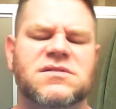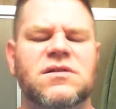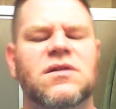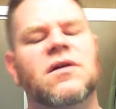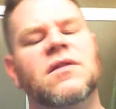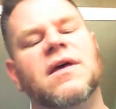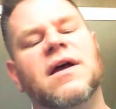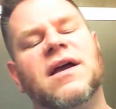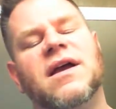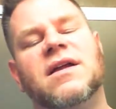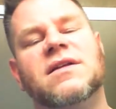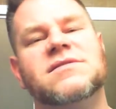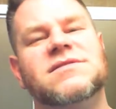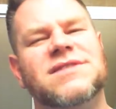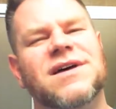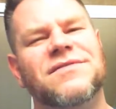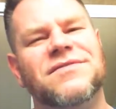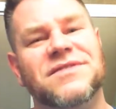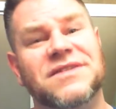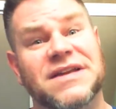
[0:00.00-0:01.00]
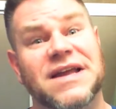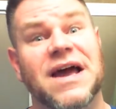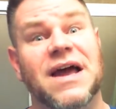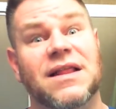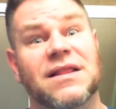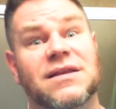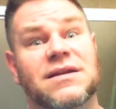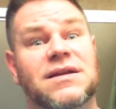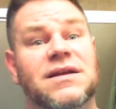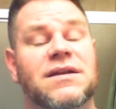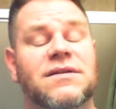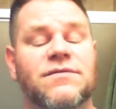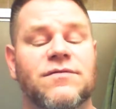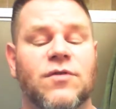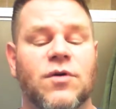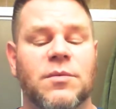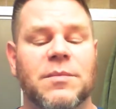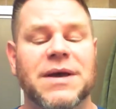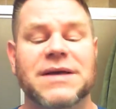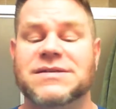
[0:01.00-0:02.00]
and all that kind of stuff and dial it in
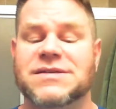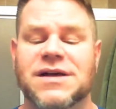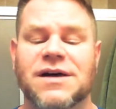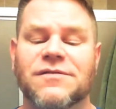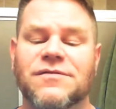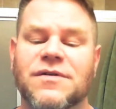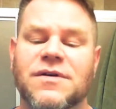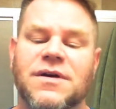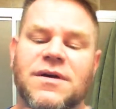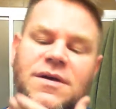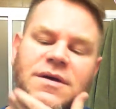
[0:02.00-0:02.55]
for myself.